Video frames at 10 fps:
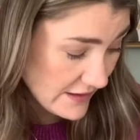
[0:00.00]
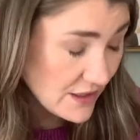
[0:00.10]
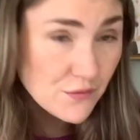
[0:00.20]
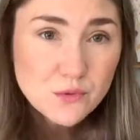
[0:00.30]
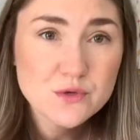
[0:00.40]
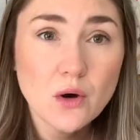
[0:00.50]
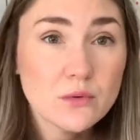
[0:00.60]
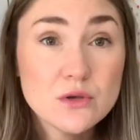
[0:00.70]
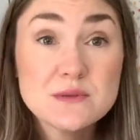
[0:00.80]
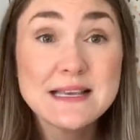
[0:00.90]
And if you
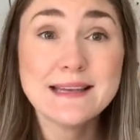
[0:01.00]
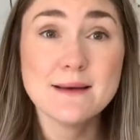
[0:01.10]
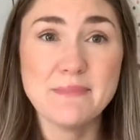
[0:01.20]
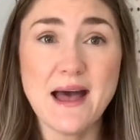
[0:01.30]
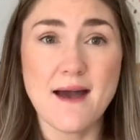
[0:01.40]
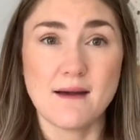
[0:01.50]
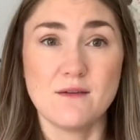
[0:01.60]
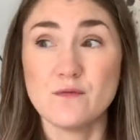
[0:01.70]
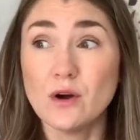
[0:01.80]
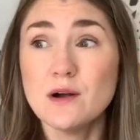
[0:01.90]
don't, you send it back
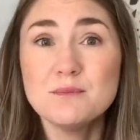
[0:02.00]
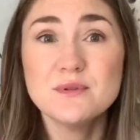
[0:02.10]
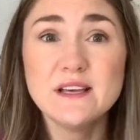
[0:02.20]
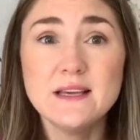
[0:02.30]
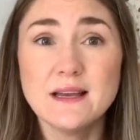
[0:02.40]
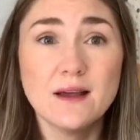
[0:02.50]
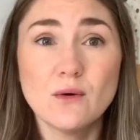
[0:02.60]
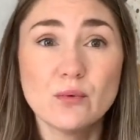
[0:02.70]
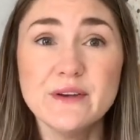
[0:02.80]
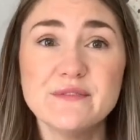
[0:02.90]
for a complete
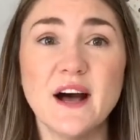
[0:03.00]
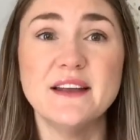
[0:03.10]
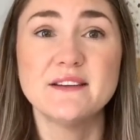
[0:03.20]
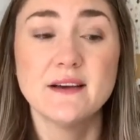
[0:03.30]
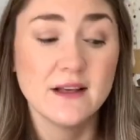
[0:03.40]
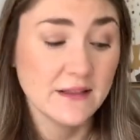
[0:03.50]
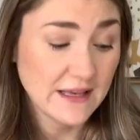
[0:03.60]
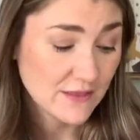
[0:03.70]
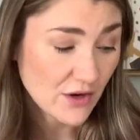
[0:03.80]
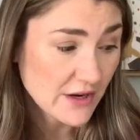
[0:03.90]
refund.
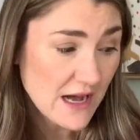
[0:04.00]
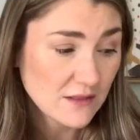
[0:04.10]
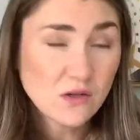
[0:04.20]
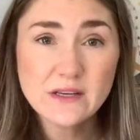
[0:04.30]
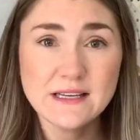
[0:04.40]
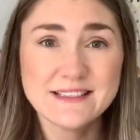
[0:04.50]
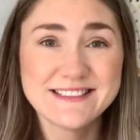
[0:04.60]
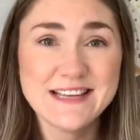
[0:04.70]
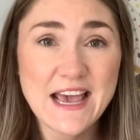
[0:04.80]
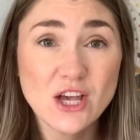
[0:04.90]
Like they're not looking to
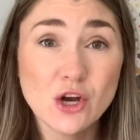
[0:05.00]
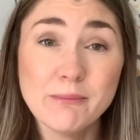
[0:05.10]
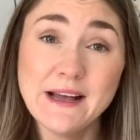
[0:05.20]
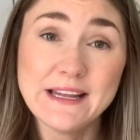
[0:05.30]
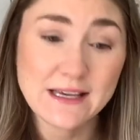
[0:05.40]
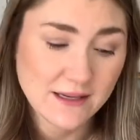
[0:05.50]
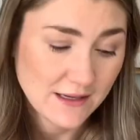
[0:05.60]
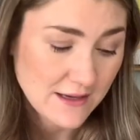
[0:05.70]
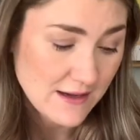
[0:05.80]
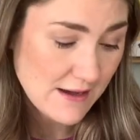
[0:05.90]
take your money.
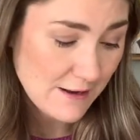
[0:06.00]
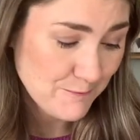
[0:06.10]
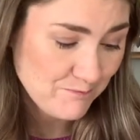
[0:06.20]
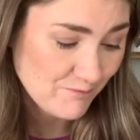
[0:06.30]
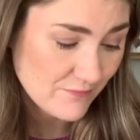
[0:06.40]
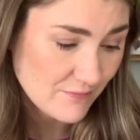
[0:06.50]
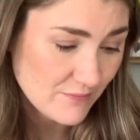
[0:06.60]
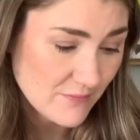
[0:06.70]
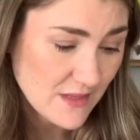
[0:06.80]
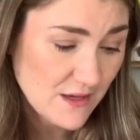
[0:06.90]
Um,
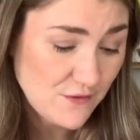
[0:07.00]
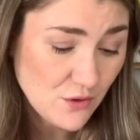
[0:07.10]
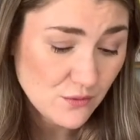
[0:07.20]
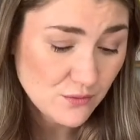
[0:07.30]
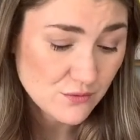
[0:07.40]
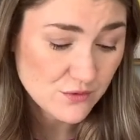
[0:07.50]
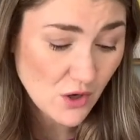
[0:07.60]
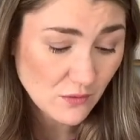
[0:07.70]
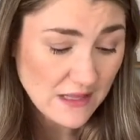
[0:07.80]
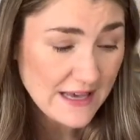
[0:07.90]
if you
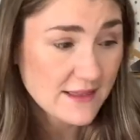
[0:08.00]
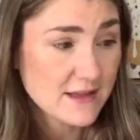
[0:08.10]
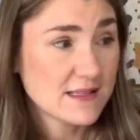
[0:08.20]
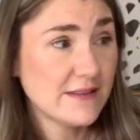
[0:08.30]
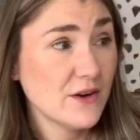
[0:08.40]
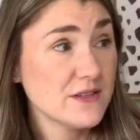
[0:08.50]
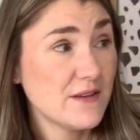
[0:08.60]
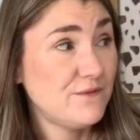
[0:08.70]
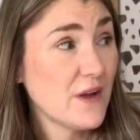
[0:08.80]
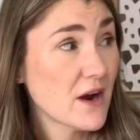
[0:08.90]
don't like this, and there's a
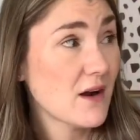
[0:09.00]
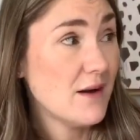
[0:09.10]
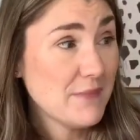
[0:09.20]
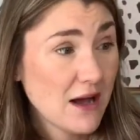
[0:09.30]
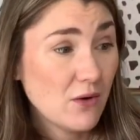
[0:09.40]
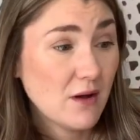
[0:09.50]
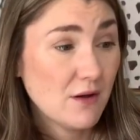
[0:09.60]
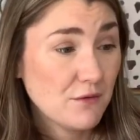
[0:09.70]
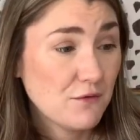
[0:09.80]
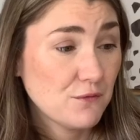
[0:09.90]
fair amount
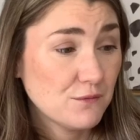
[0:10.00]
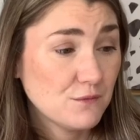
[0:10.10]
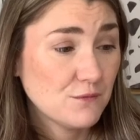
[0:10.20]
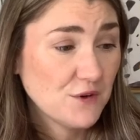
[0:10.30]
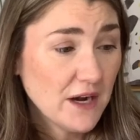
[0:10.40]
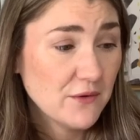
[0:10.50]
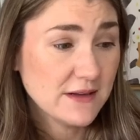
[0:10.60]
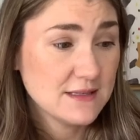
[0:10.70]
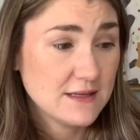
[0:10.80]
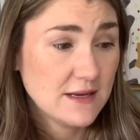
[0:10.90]
of
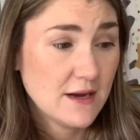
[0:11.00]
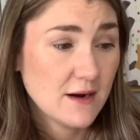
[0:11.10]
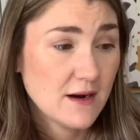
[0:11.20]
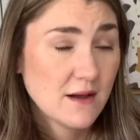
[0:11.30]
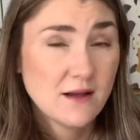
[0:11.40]
fragrance in here.